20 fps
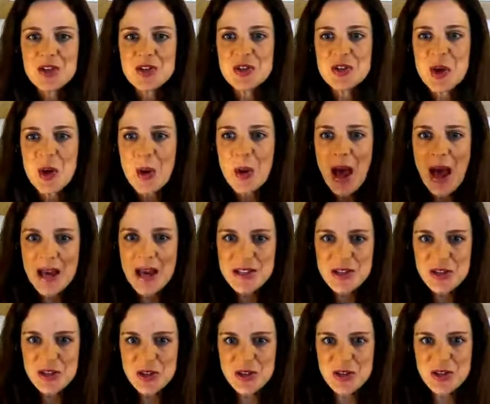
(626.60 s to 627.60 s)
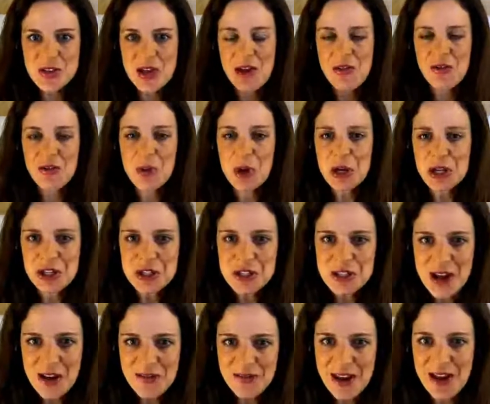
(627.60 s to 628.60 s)
So ask yourself, what are your
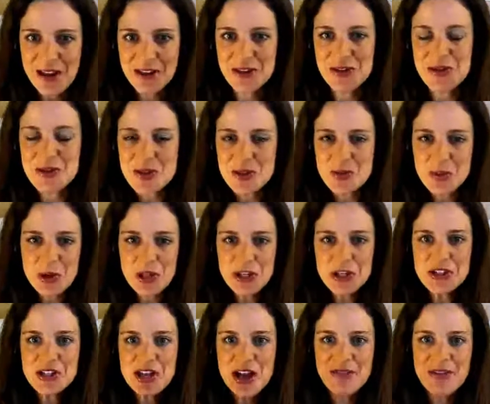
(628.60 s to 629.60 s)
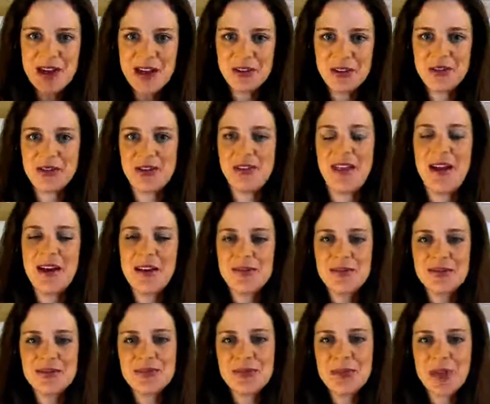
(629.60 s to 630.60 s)
top values? What are your top values in
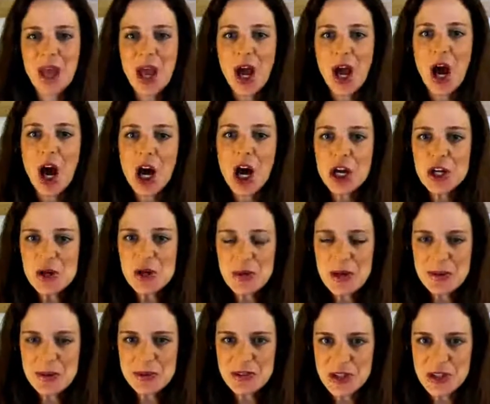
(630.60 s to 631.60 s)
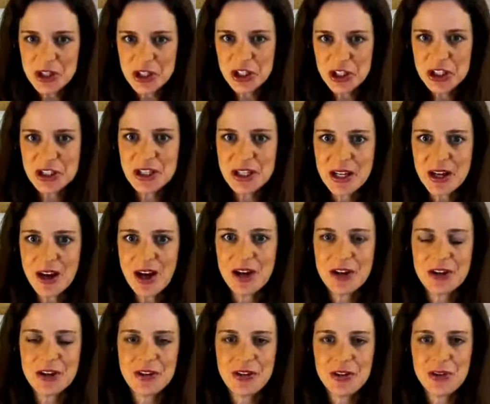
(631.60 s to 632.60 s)
life? Are you able to currently
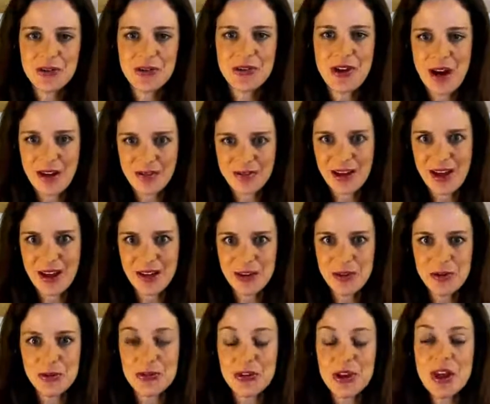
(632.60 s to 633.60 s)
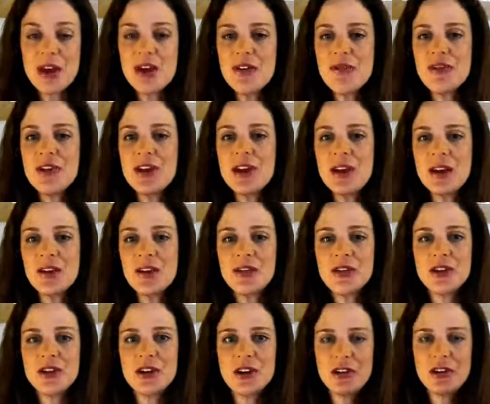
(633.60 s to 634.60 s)
honor those top values? If the
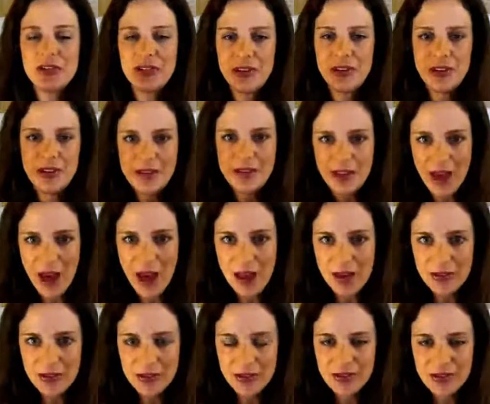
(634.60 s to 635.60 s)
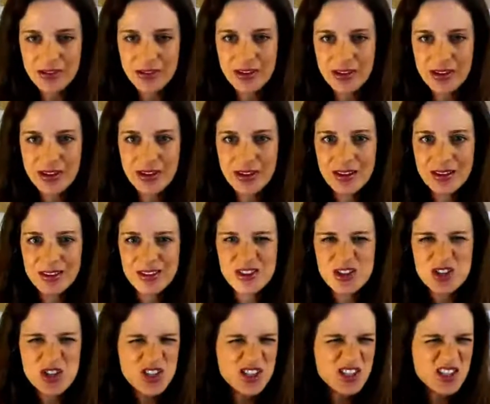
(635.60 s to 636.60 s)
answer is yes,
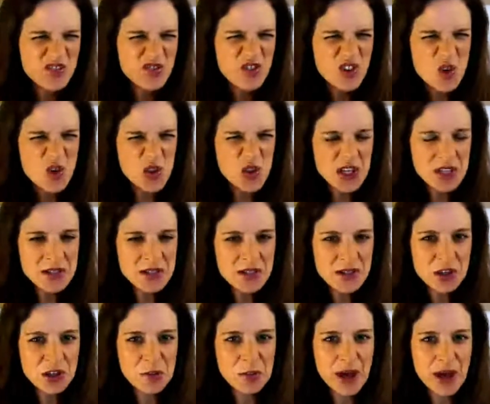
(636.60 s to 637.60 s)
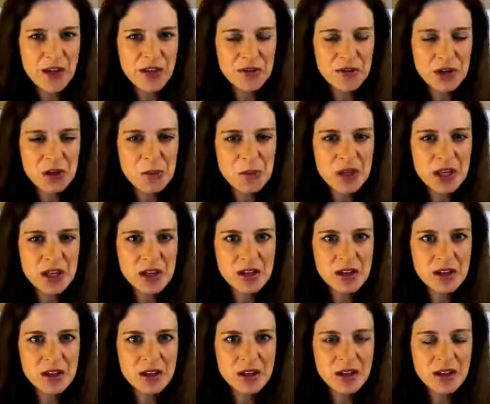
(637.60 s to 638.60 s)
there's just a few things that are bothering
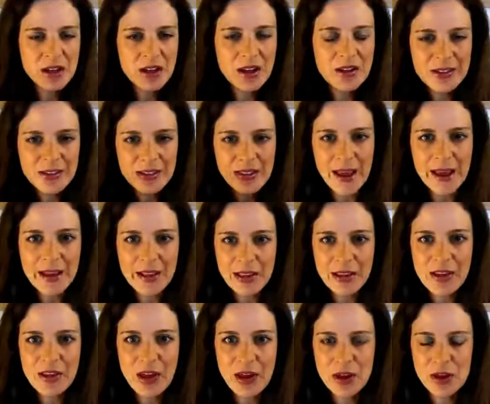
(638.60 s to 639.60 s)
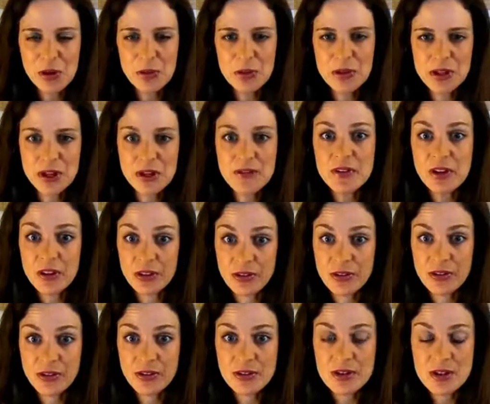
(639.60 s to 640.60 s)
me, it's likely that you'll be
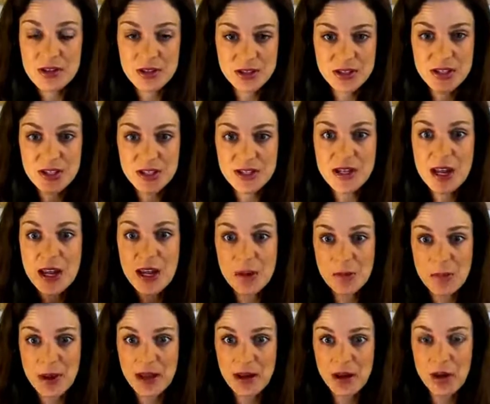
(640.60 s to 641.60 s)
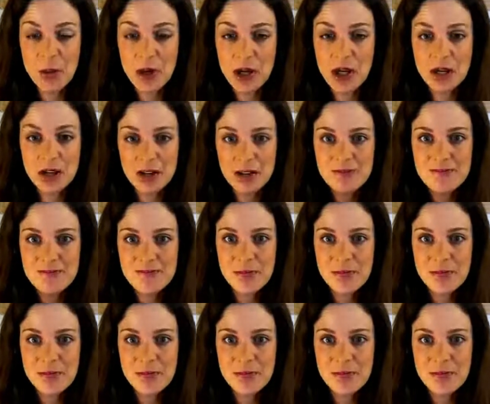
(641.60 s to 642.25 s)
able to stay and make it work